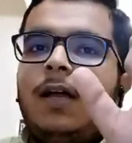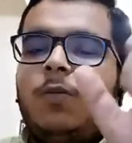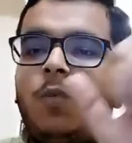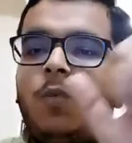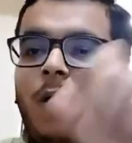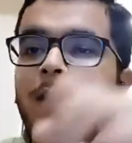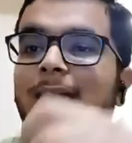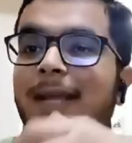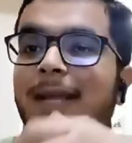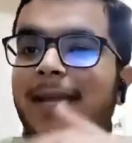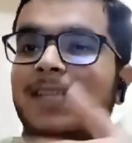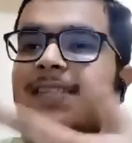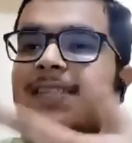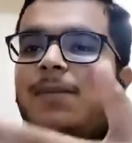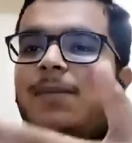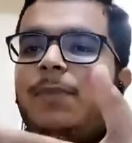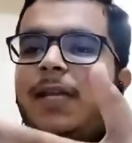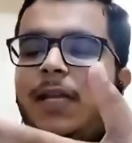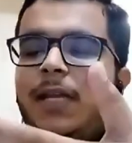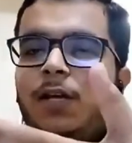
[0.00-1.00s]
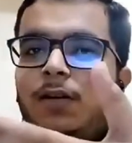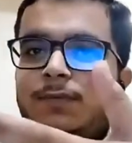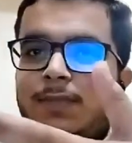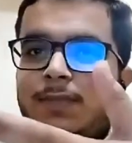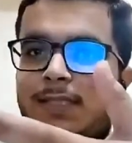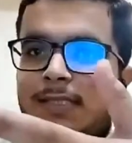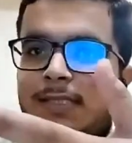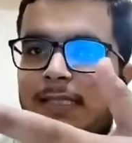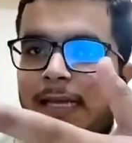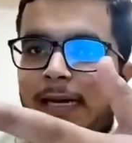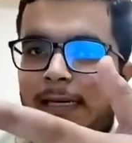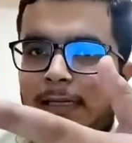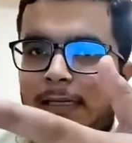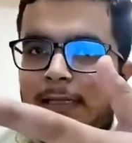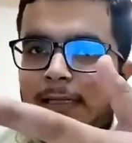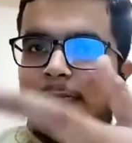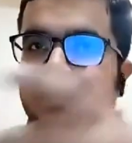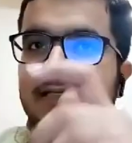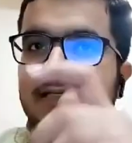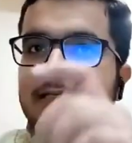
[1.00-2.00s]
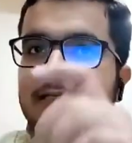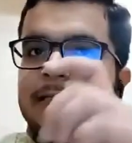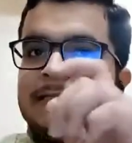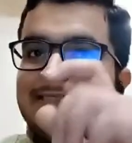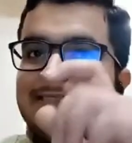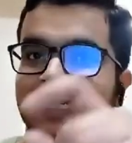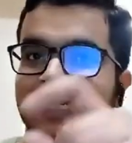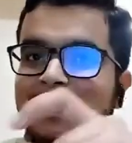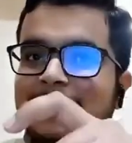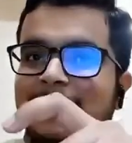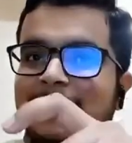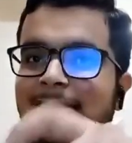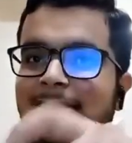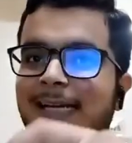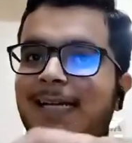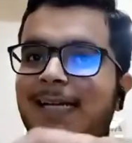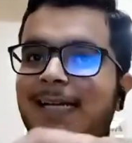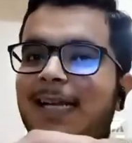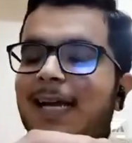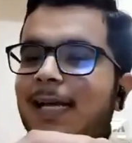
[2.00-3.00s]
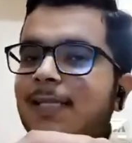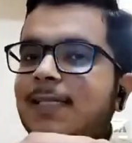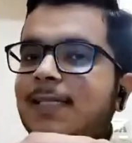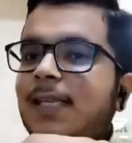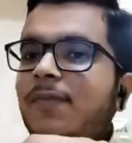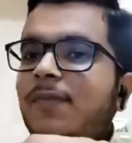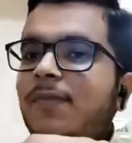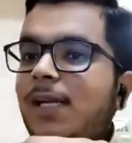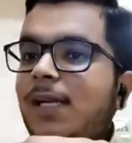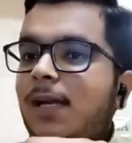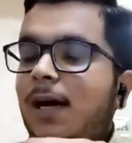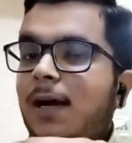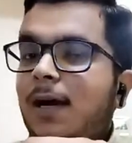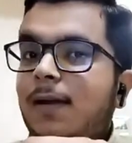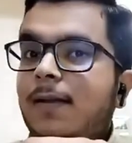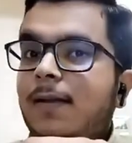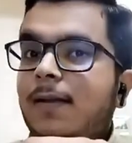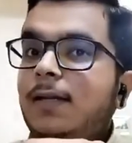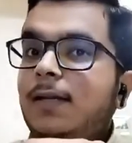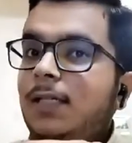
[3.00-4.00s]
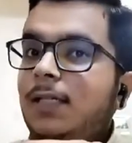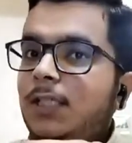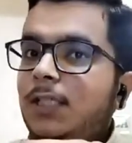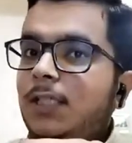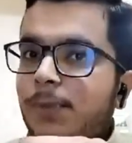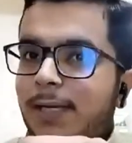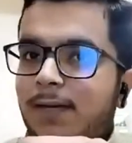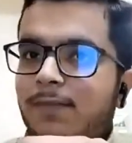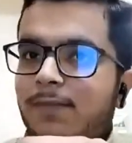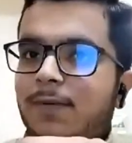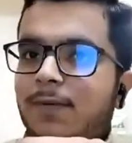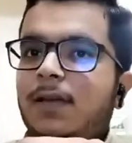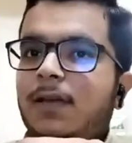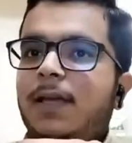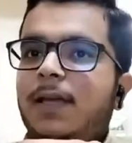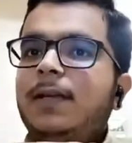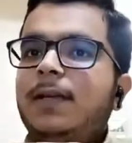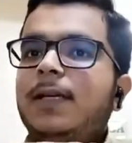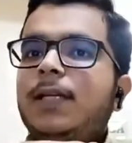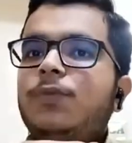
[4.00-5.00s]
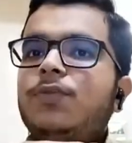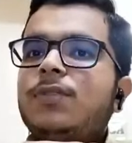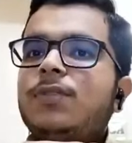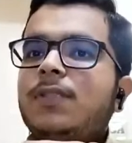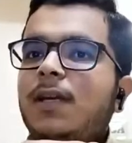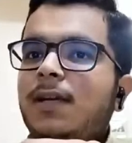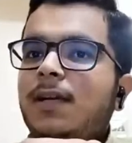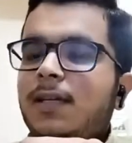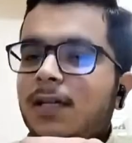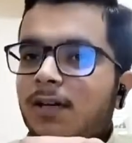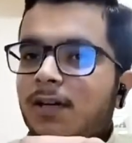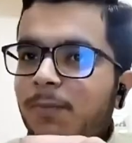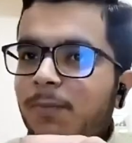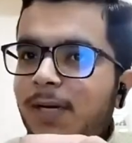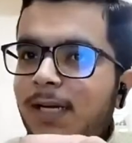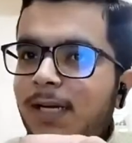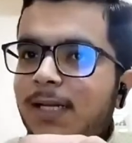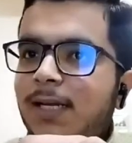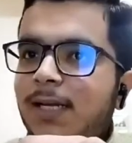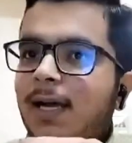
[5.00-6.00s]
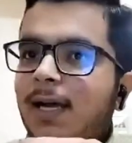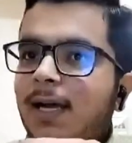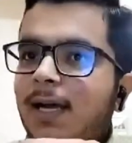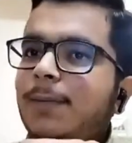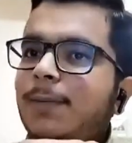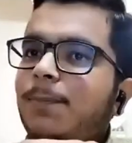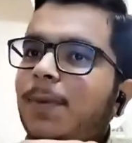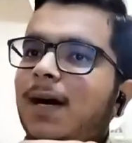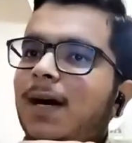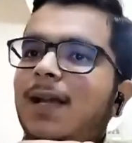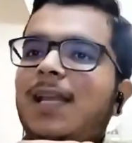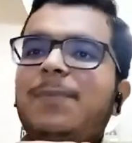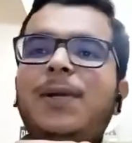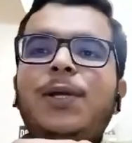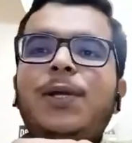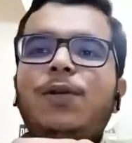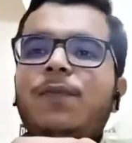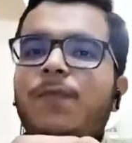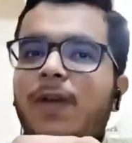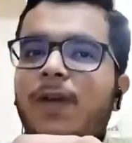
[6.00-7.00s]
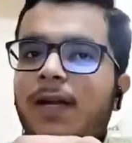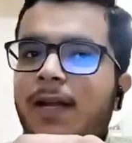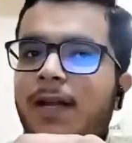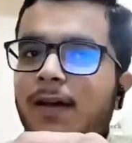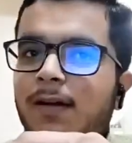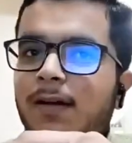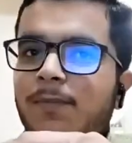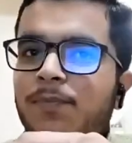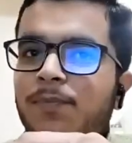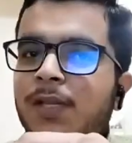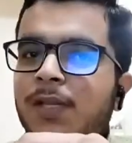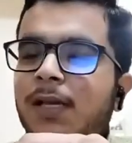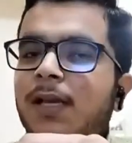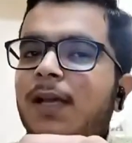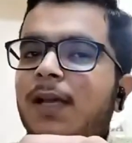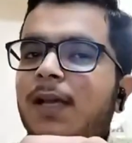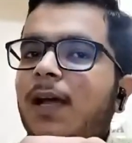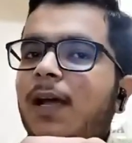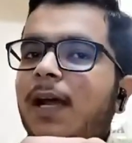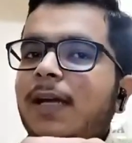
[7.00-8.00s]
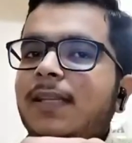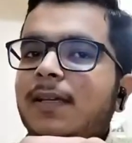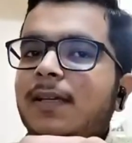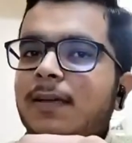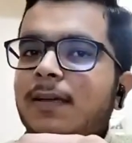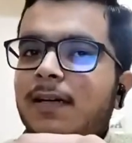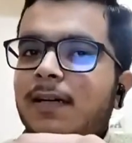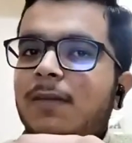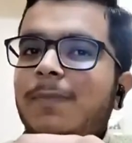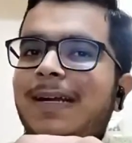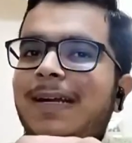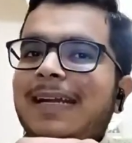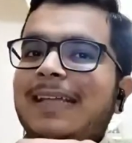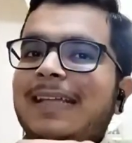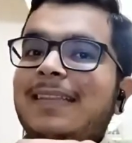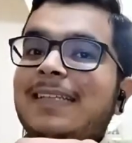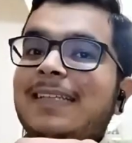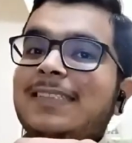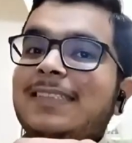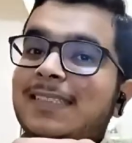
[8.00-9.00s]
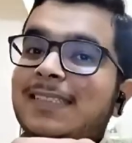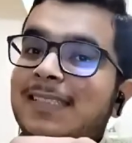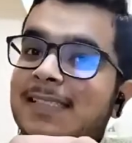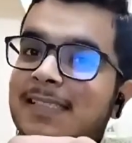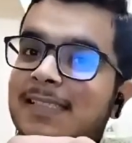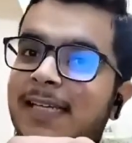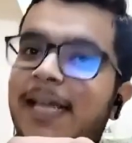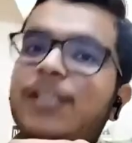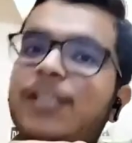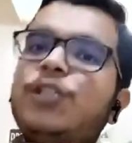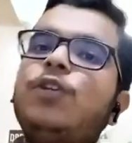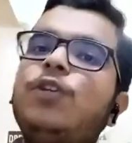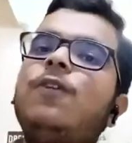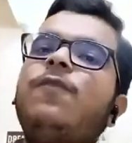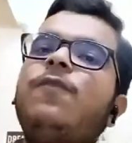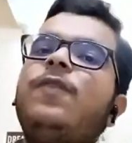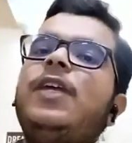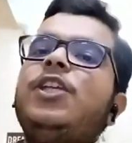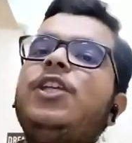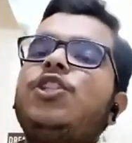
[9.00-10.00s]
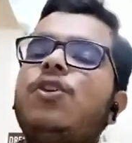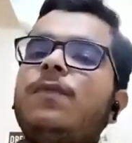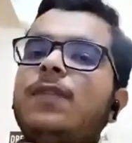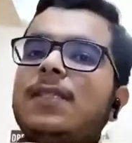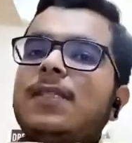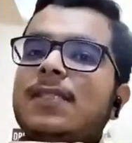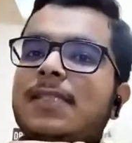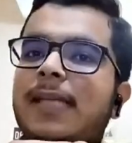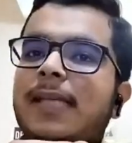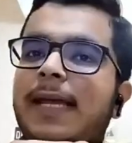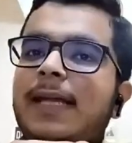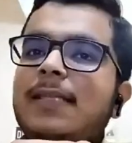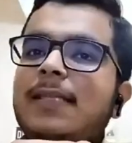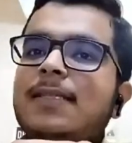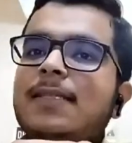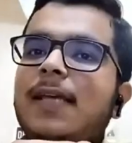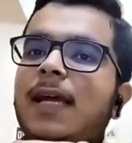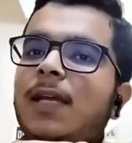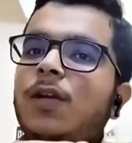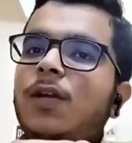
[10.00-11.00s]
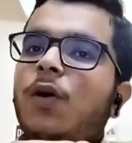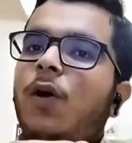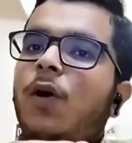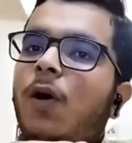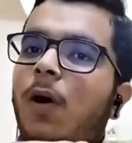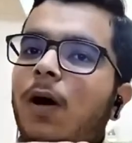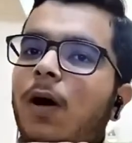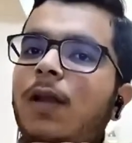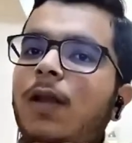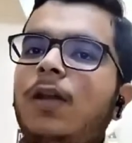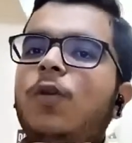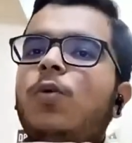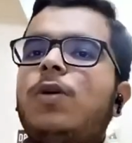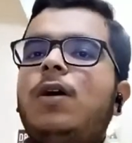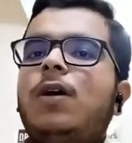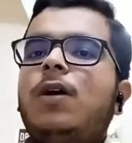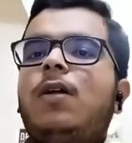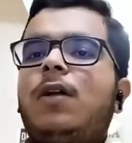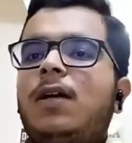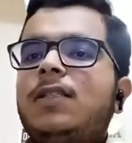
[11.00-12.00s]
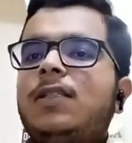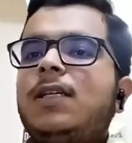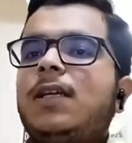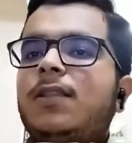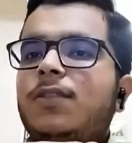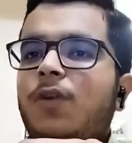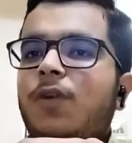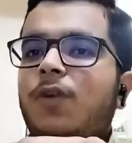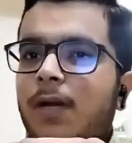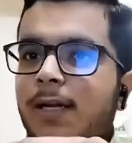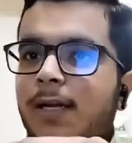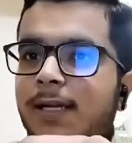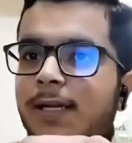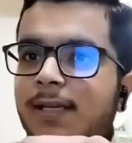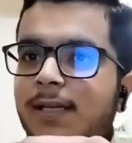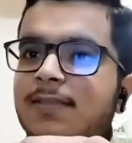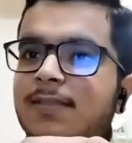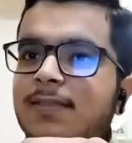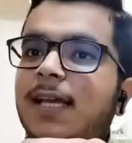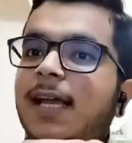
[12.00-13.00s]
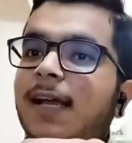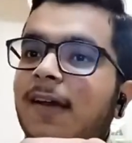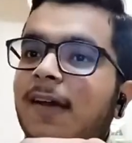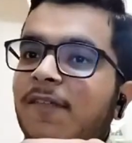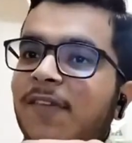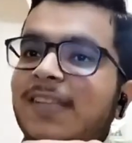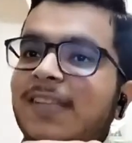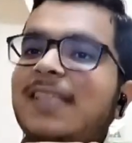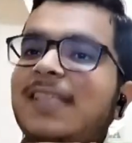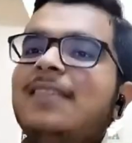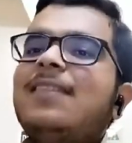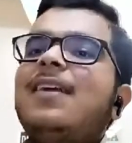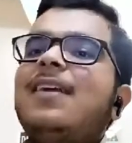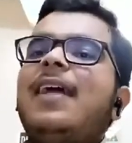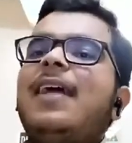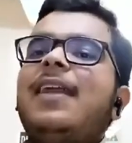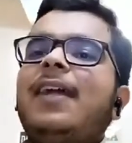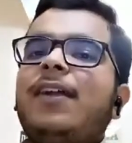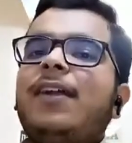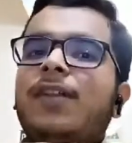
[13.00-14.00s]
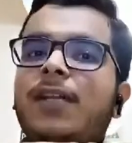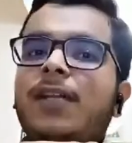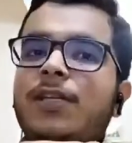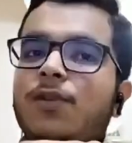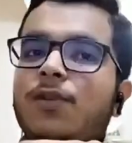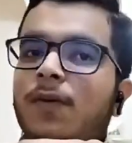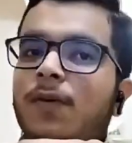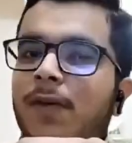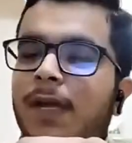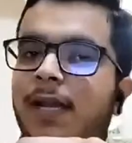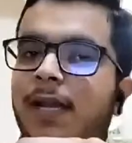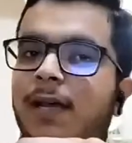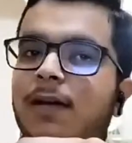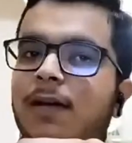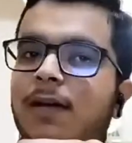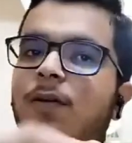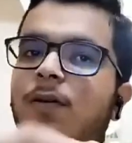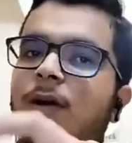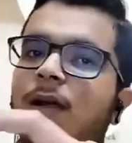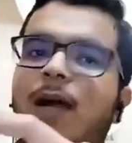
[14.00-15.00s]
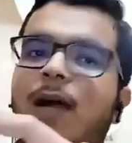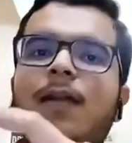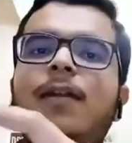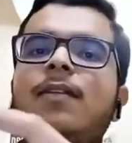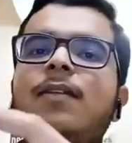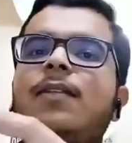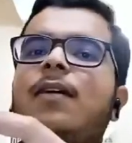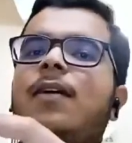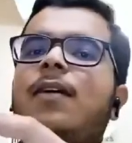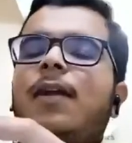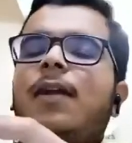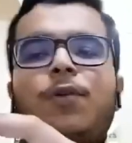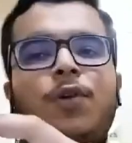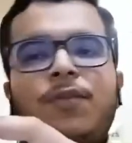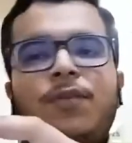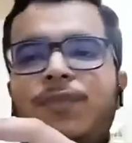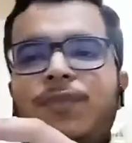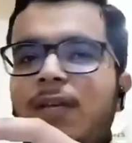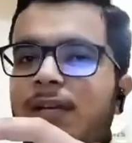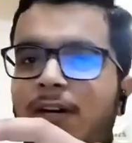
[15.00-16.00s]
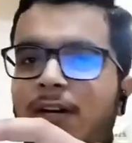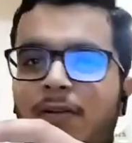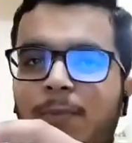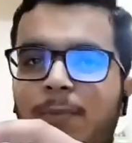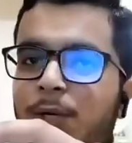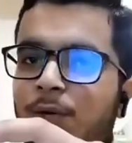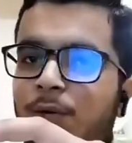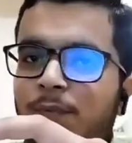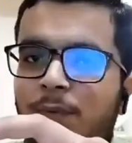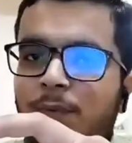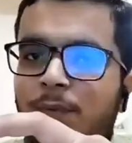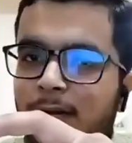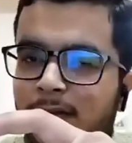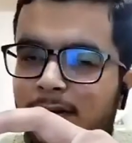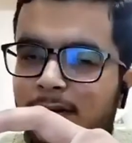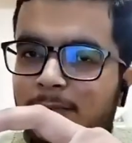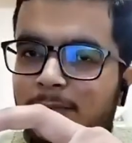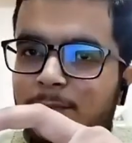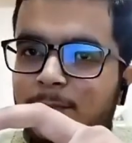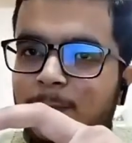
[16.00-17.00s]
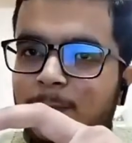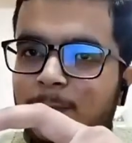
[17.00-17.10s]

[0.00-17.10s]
What is the meaning of the state? The state, as given in Article 12, includes the government and Parliament of India, and the government and the legislature of each of the states and all local or other authorities within the territory of India, but under the control of the government of India.